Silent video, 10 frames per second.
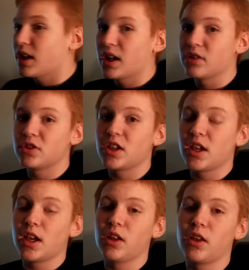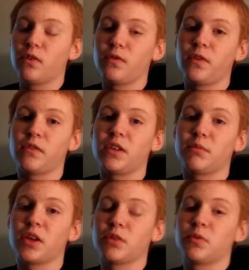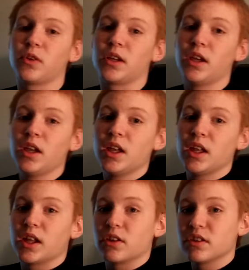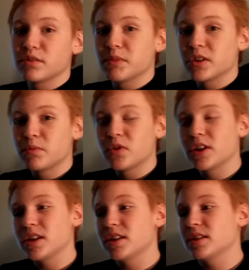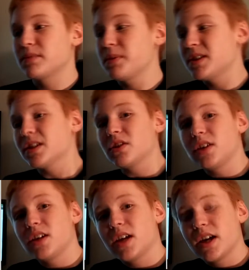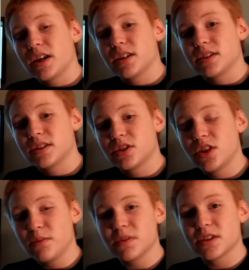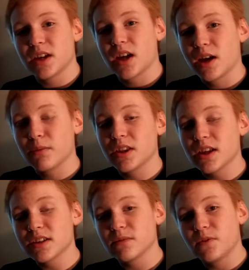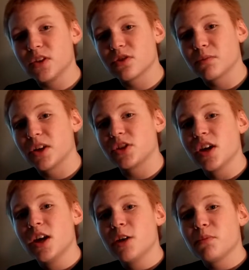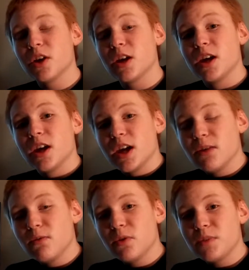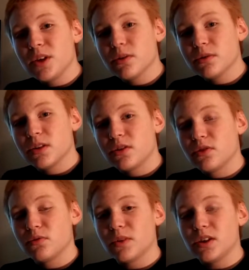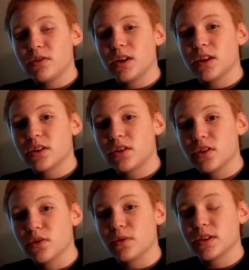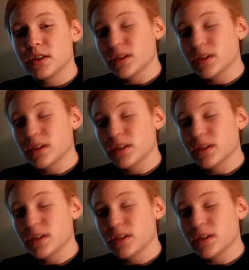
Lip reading: LGA 1150 motherboard. Now this motherboard is basically as cheap as they come. It doesn't feature much, but it will be able to do what you need it to do. It